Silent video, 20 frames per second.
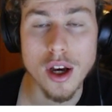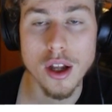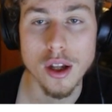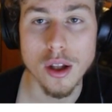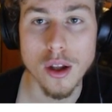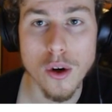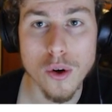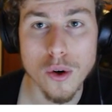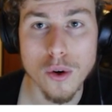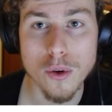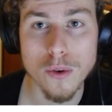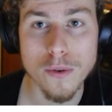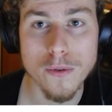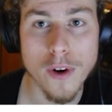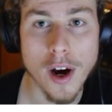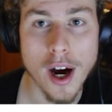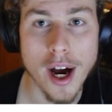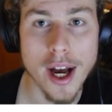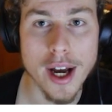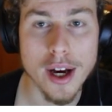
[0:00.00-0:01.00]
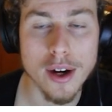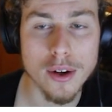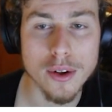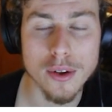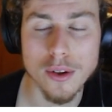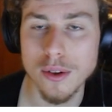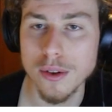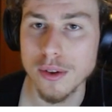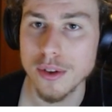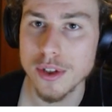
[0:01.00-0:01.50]
local
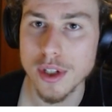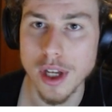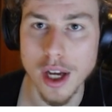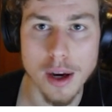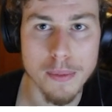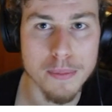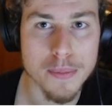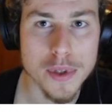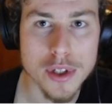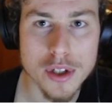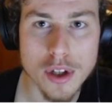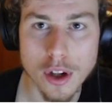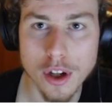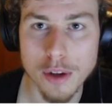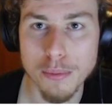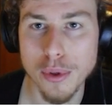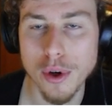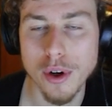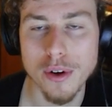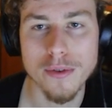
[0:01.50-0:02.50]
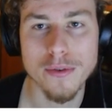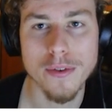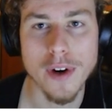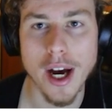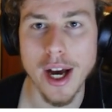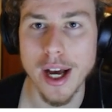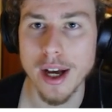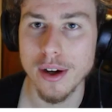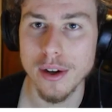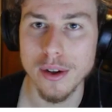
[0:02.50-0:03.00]
files, solid pod
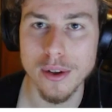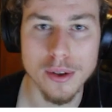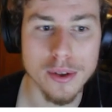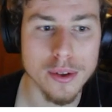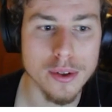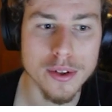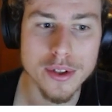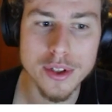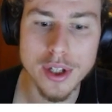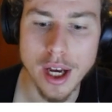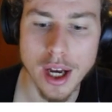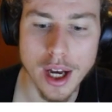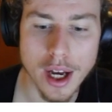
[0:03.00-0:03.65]
files,